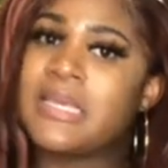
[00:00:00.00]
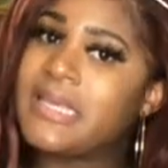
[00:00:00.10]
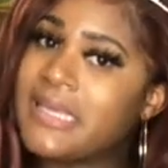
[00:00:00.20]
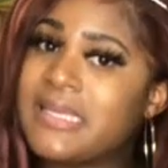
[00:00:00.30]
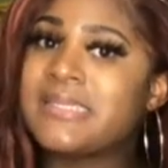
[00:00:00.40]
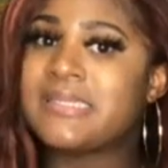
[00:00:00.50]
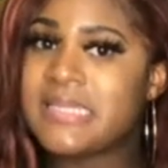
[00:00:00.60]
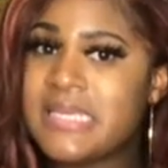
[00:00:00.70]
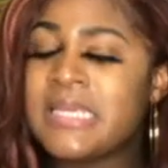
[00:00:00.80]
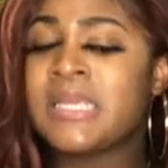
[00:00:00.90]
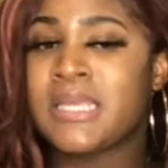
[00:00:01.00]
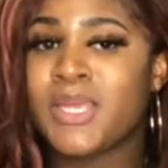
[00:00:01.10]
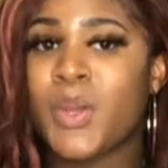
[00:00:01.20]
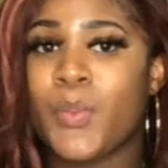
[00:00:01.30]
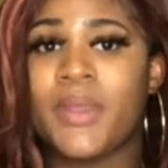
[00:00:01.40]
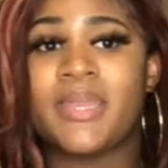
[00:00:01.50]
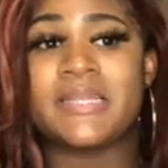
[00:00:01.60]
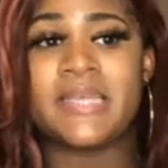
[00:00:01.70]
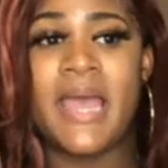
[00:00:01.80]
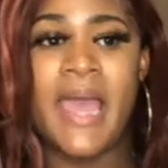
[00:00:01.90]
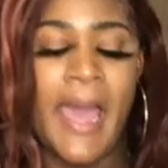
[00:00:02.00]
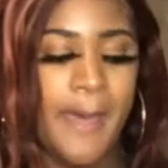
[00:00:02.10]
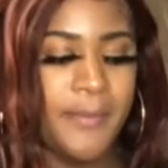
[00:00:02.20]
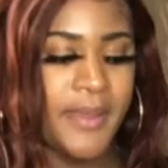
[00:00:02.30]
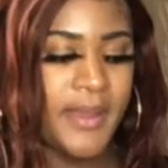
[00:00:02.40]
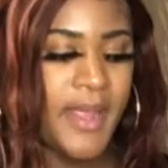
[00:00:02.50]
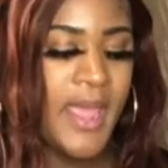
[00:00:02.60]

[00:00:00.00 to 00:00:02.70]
easy when it is a habit.